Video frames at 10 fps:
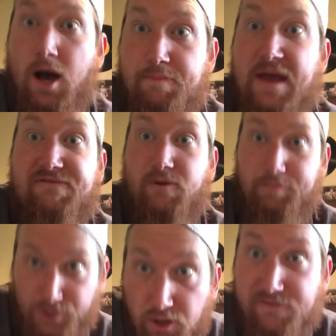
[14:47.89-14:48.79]
pay for
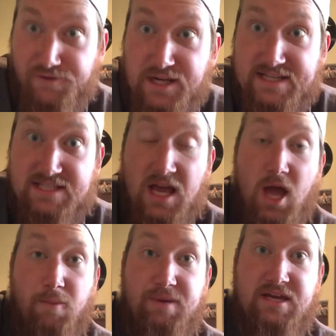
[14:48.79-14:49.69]
PureFlix
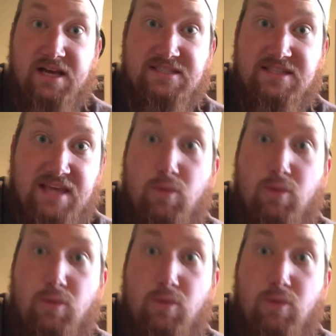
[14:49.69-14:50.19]
because they